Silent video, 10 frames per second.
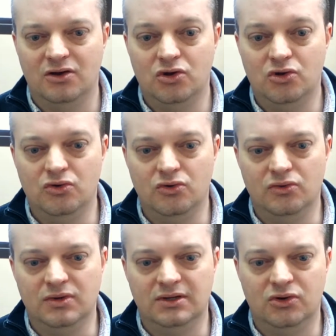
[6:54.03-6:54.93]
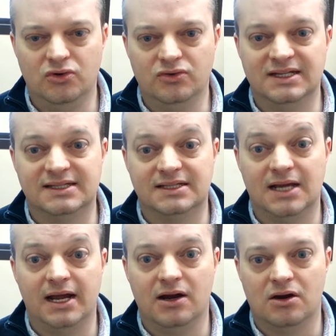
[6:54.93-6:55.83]
who
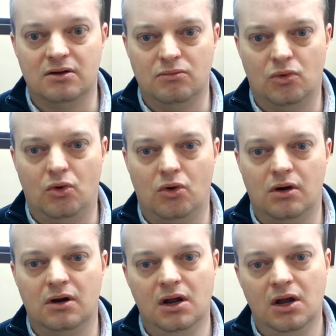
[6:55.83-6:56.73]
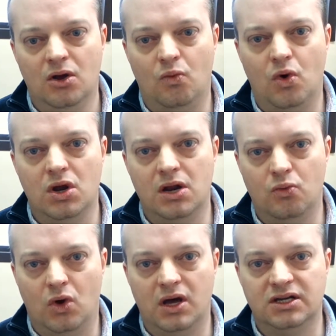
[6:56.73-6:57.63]
desire more
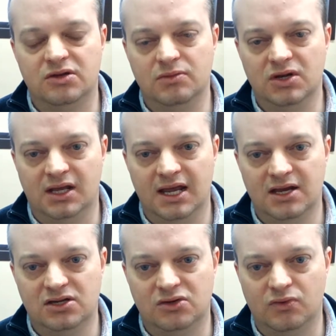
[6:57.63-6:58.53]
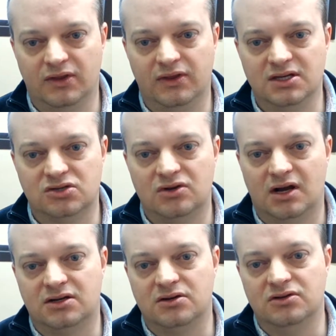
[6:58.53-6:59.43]
one-on-one communication with the
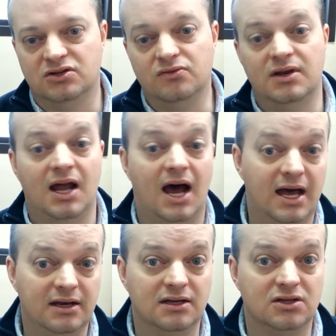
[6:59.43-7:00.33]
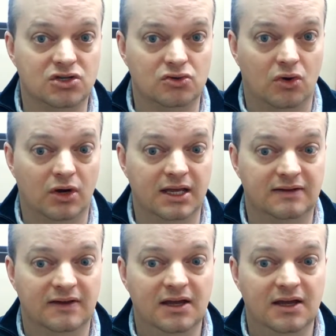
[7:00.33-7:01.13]
instructor do not enjoy it,